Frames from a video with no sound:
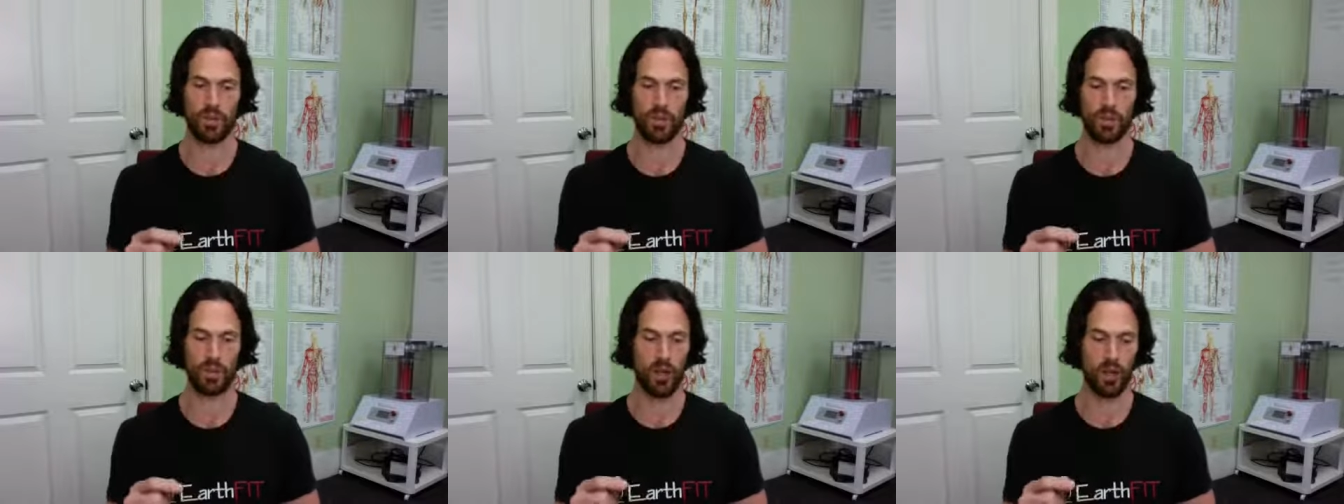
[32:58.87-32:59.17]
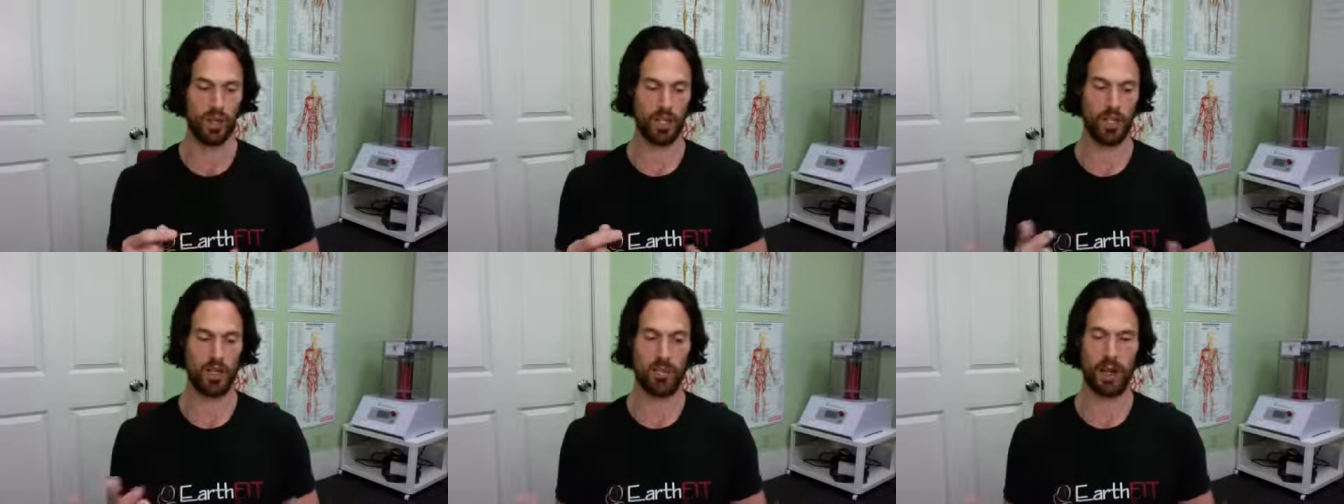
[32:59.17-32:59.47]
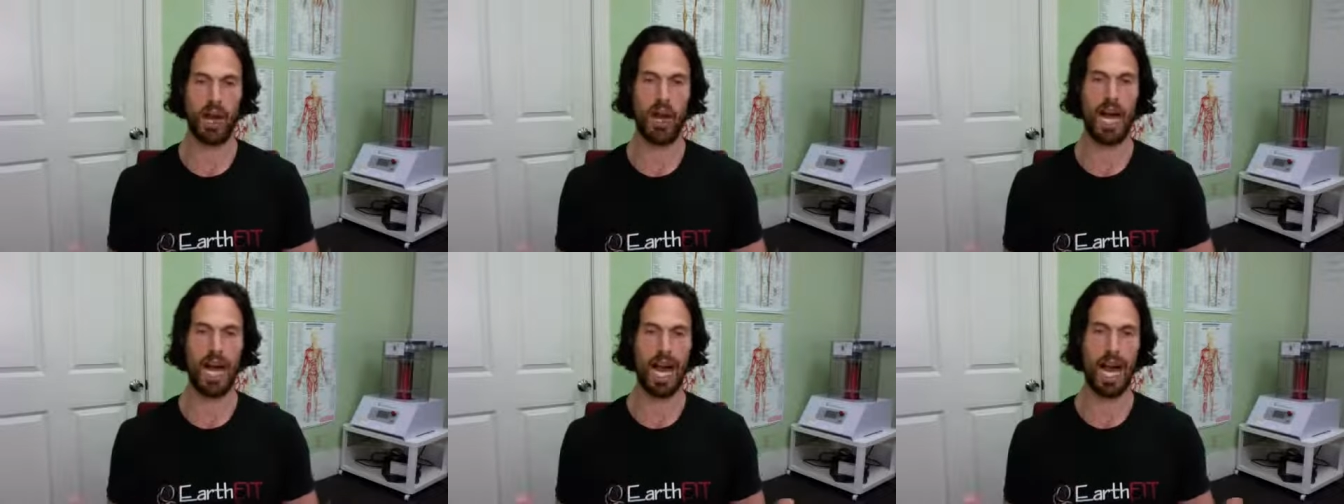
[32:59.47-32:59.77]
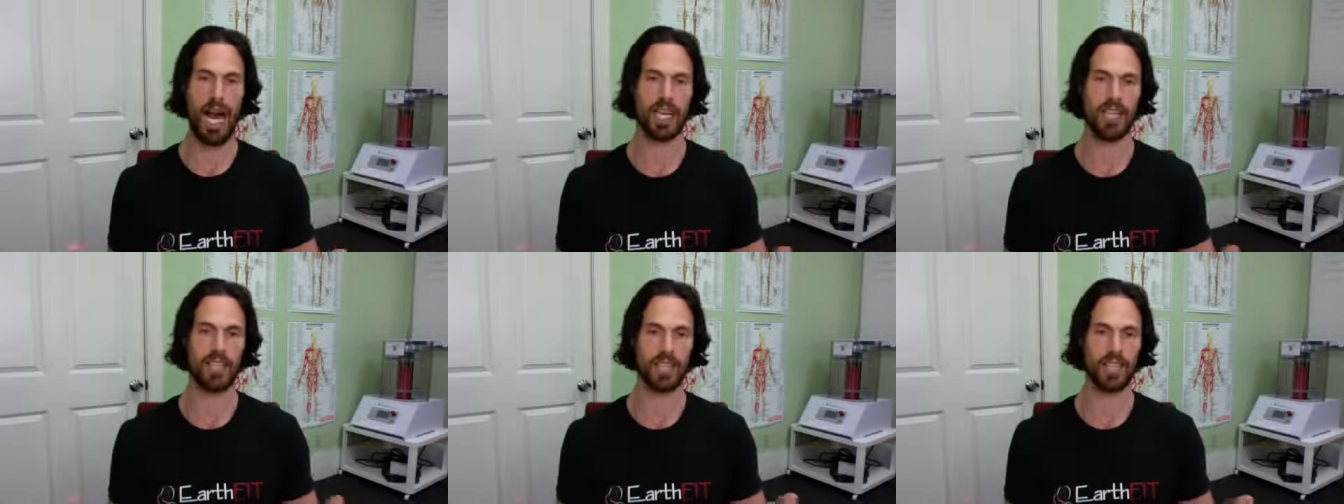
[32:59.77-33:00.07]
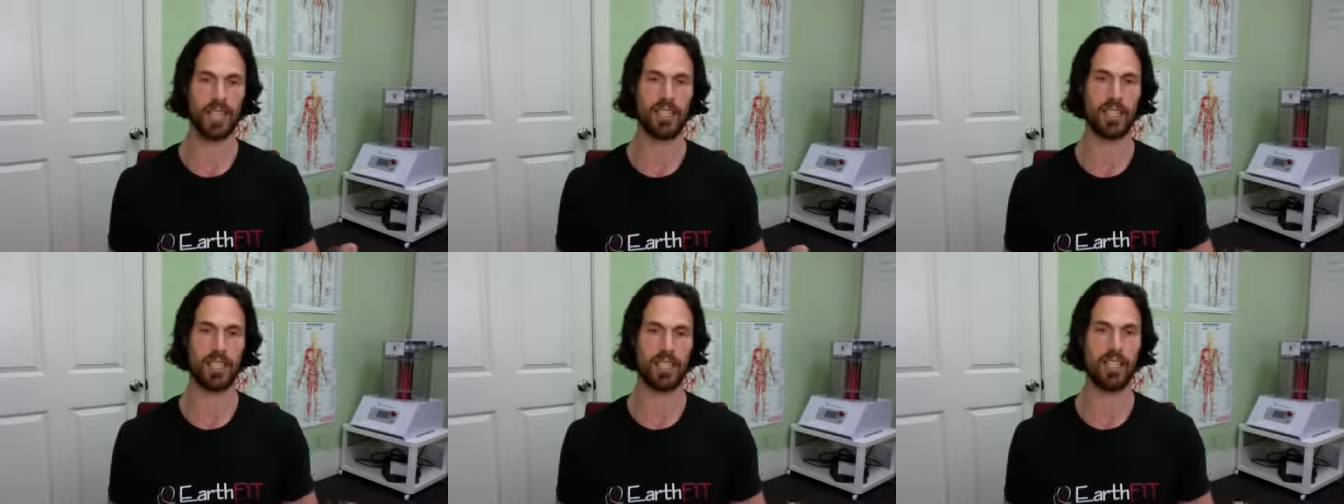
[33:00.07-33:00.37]
talking about
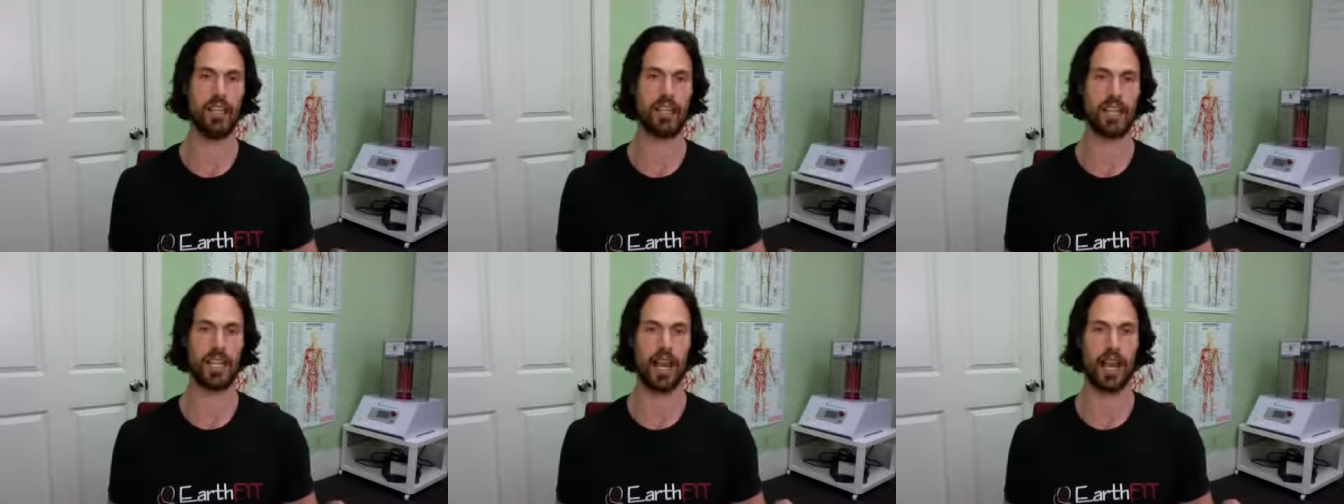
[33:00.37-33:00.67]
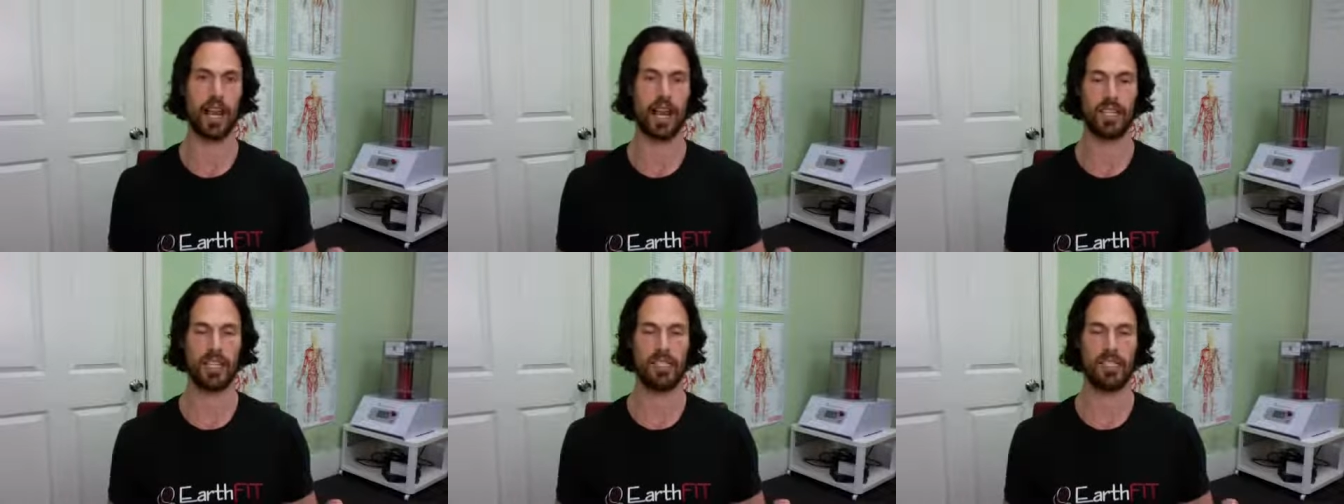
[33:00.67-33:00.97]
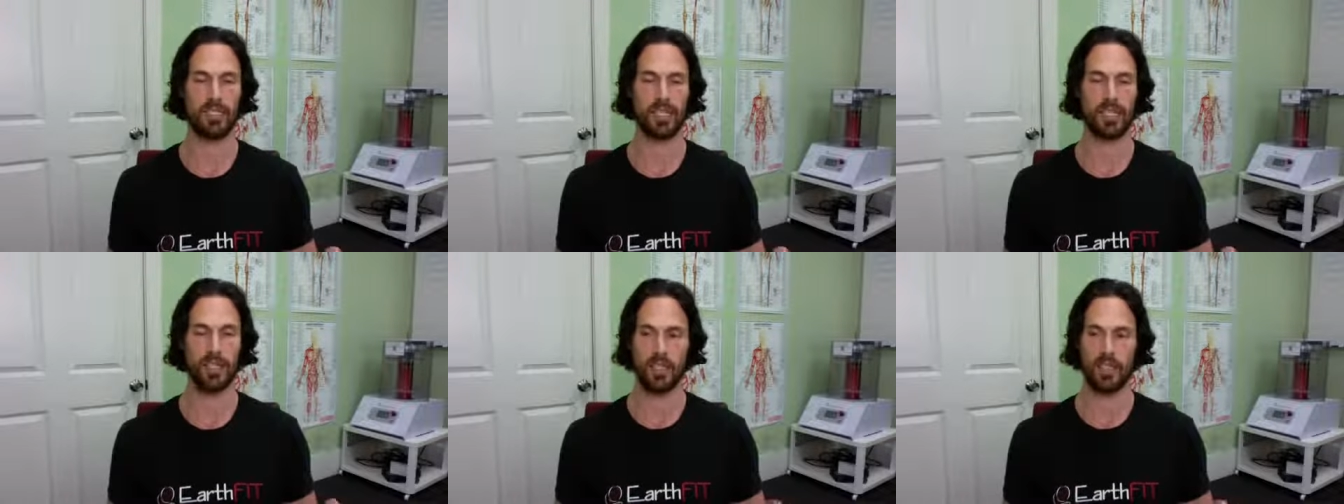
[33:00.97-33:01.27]
hacking and healing hacks.